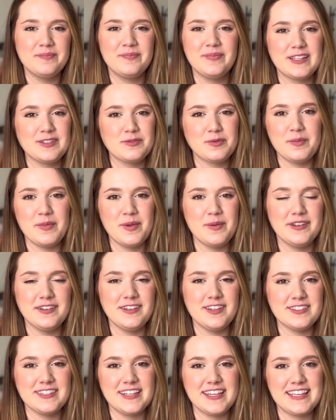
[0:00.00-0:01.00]
That's what we've been
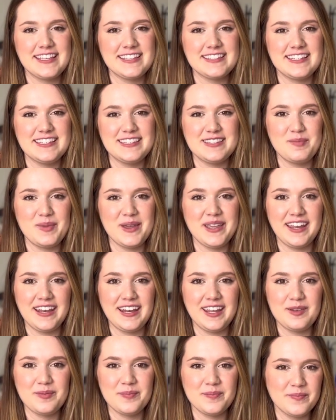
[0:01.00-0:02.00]
using since the
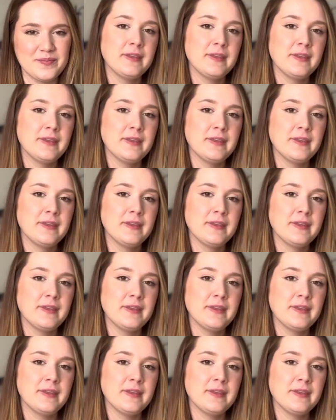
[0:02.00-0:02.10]
beginning.